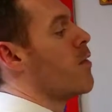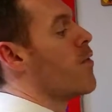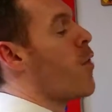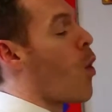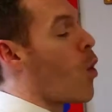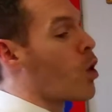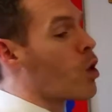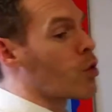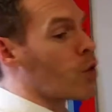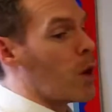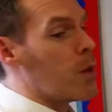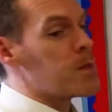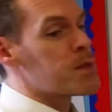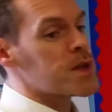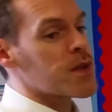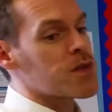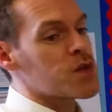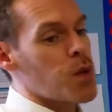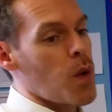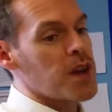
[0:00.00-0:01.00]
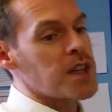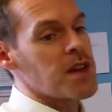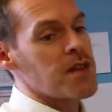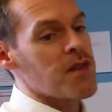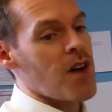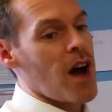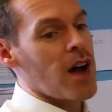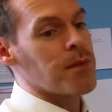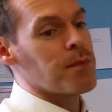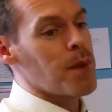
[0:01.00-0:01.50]
4 groups of
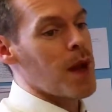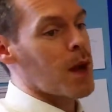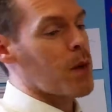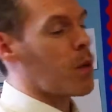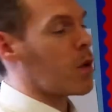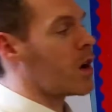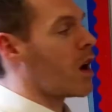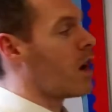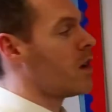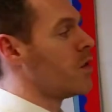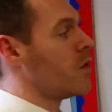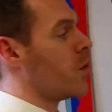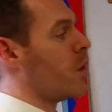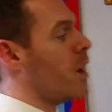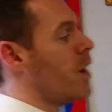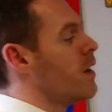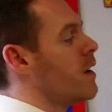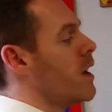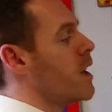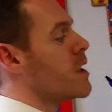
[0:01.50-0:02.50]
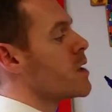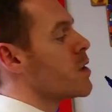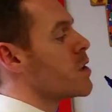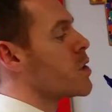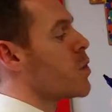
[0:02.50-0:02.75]
25 make 100. So